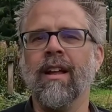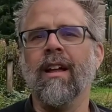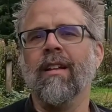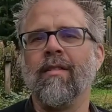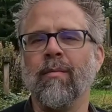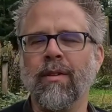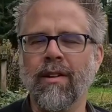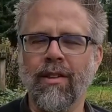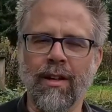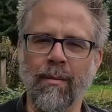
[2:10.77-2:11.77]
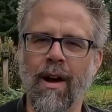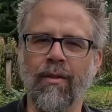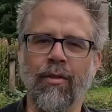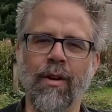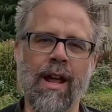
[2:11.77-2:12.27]
uh, something to think
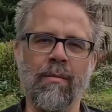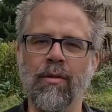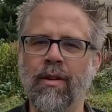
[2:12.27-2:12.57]
about, their name,